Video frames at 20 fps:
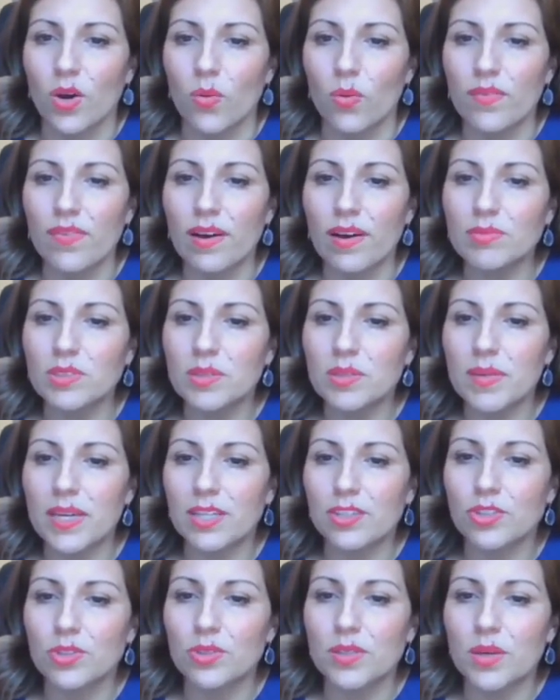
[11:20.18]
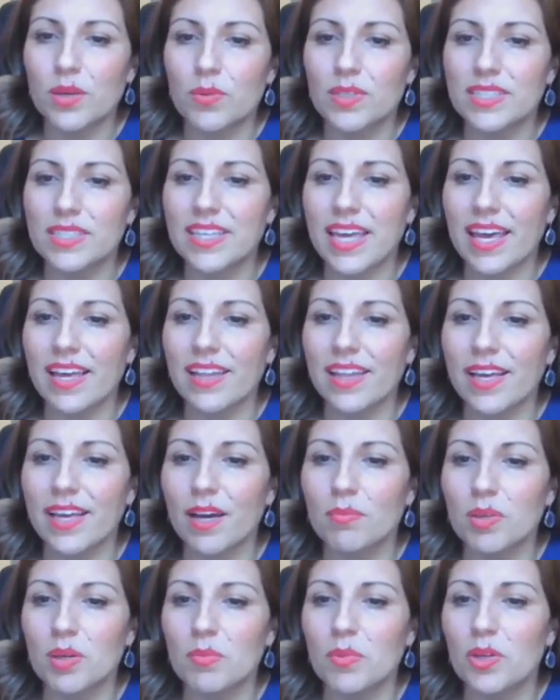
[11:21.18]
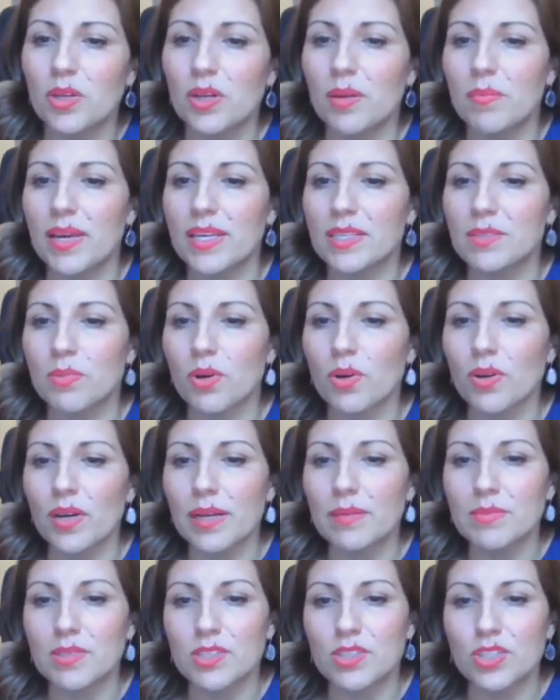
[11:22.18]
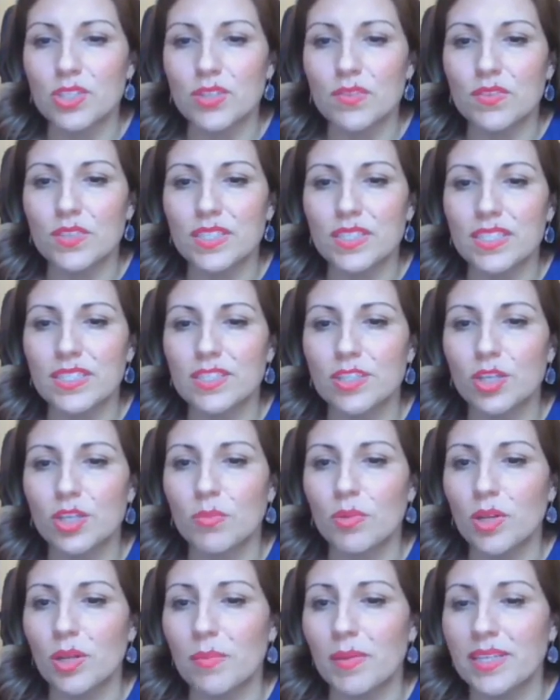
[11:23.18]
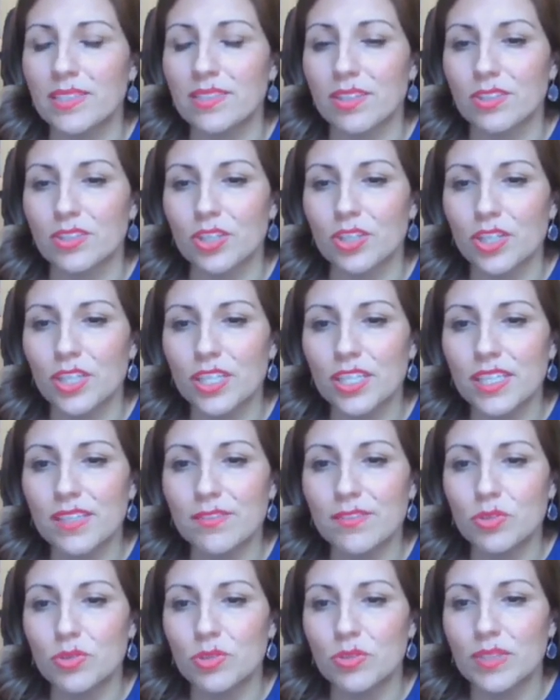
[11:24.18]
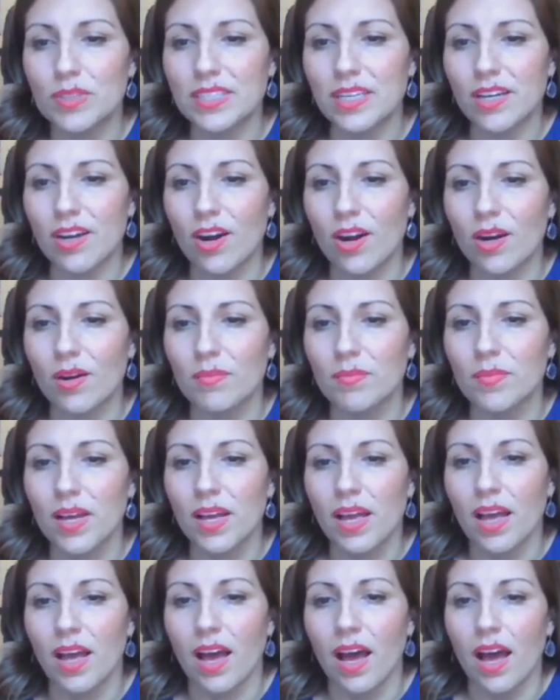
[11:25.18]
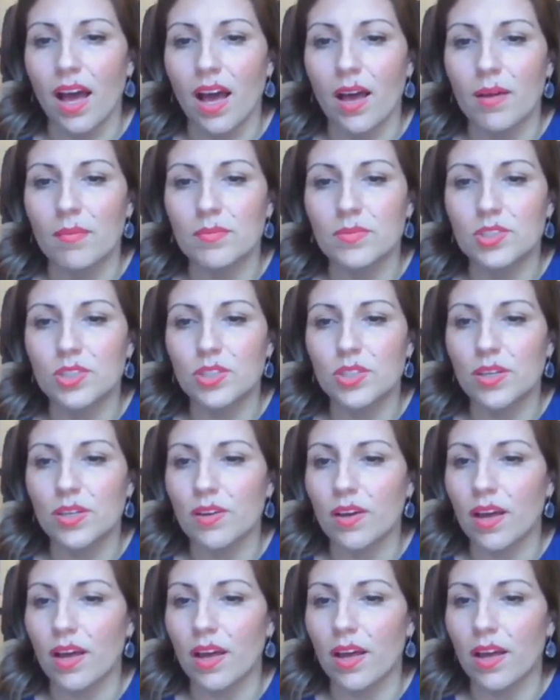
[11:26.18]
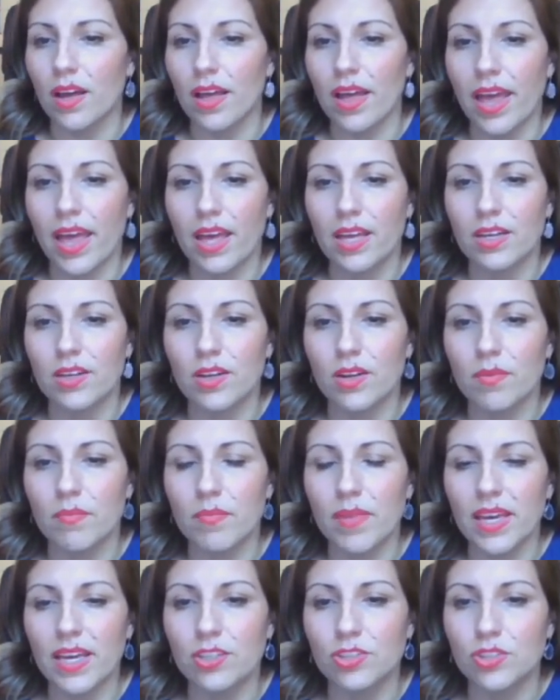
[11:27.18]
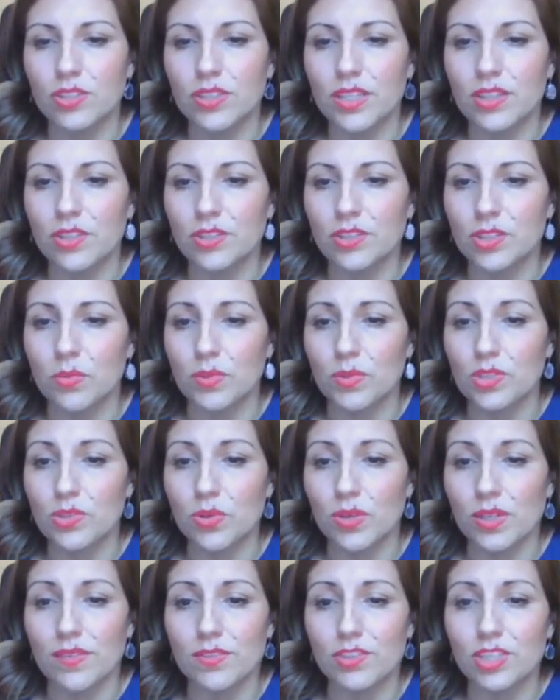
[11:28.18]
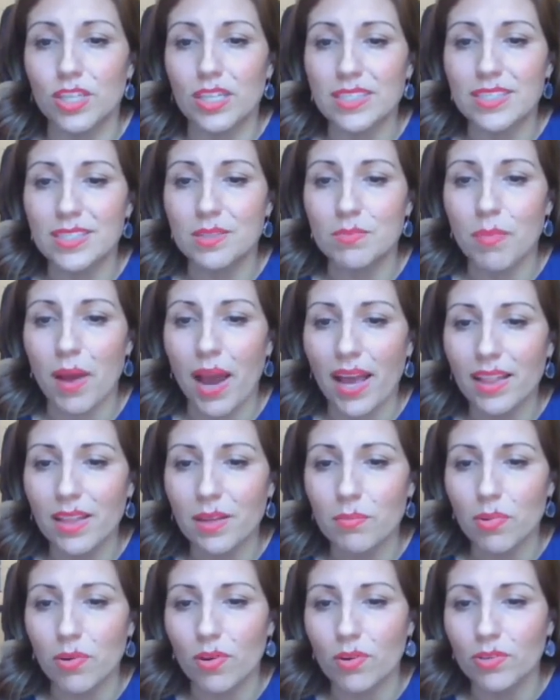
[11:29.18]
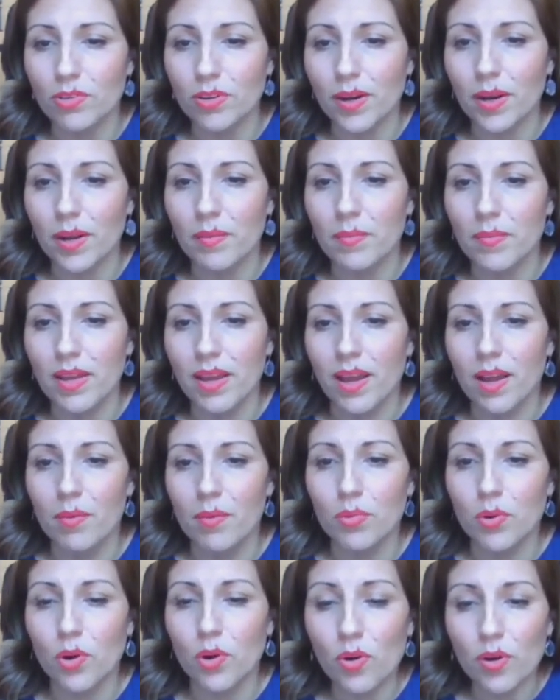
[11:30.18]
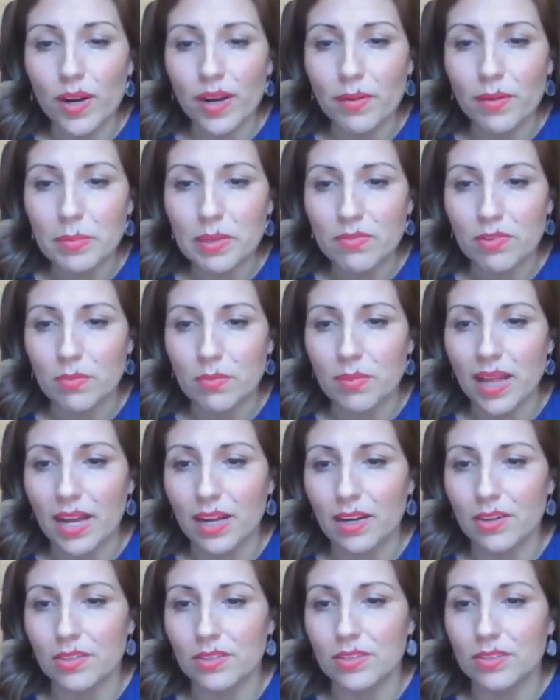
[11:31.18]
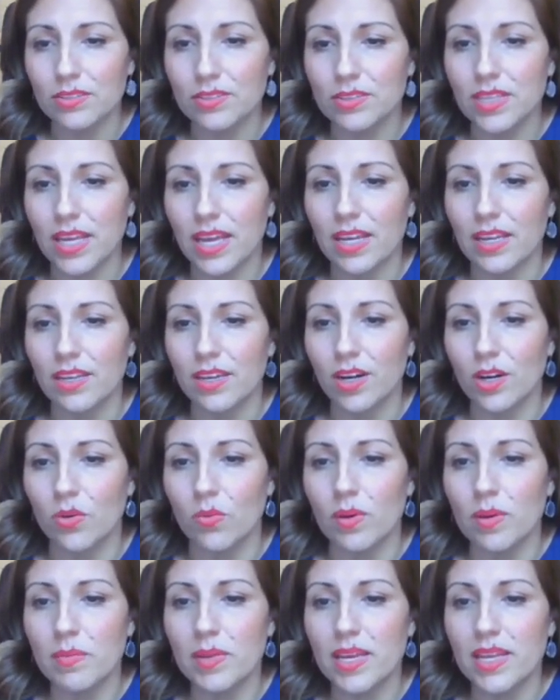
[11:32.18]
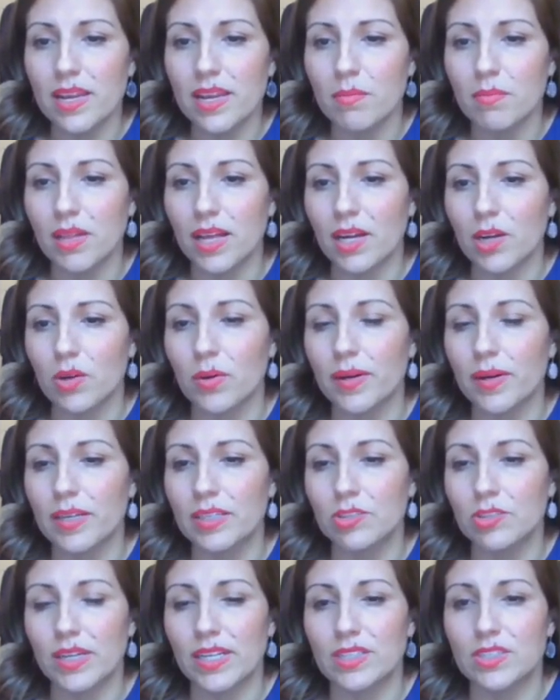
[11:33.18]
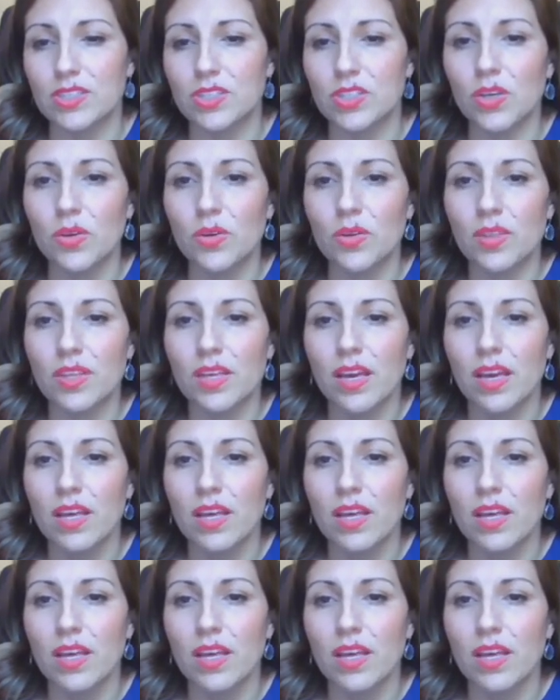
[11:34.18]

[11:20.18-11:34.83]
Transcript: We've helped to make sure that we're scaling up community-based programs and services, community-based alternatives to addressing harm, and making sure that there's a restorative justice pilot program, programming for Black girls and young women and Black, queer, and trans youth.